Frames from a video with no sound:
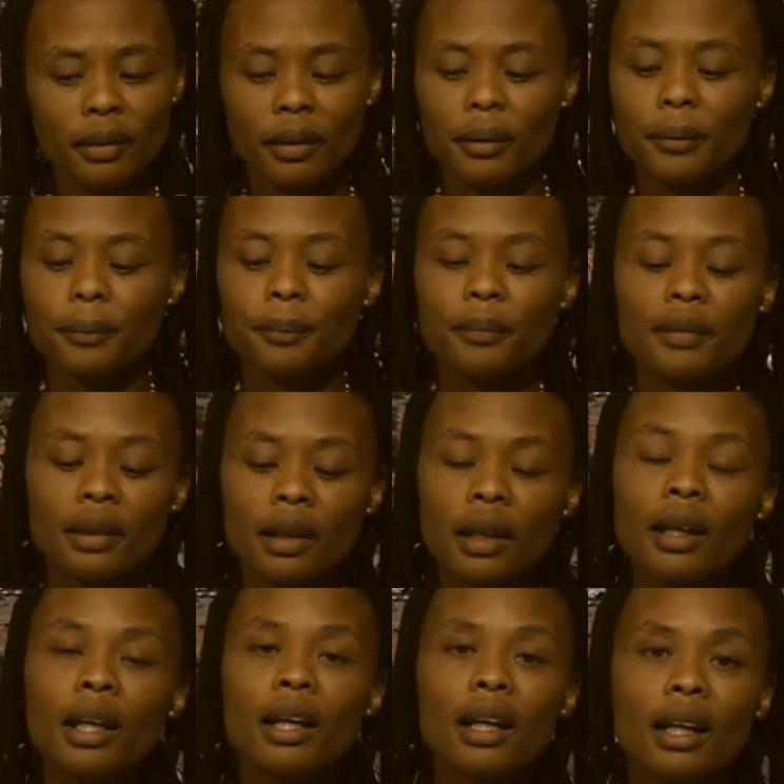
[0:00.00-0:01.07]
Okay.
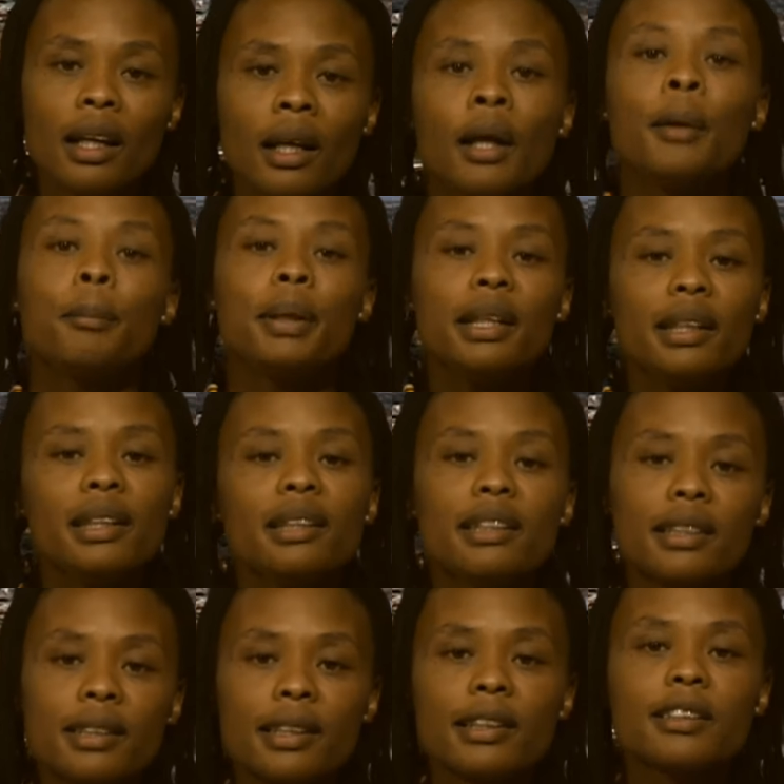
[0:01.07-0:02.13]
Being
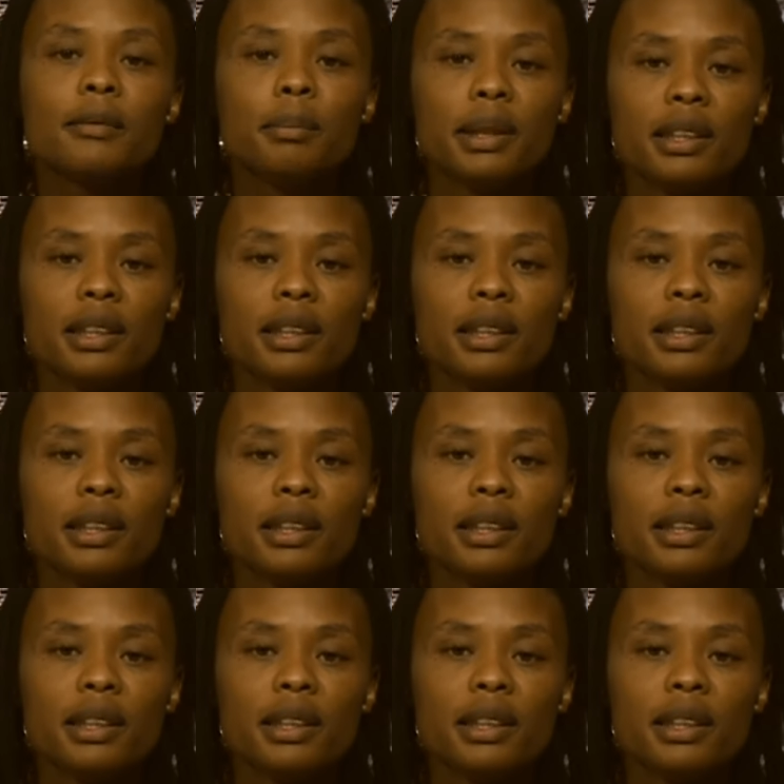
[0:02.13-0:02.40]
intersex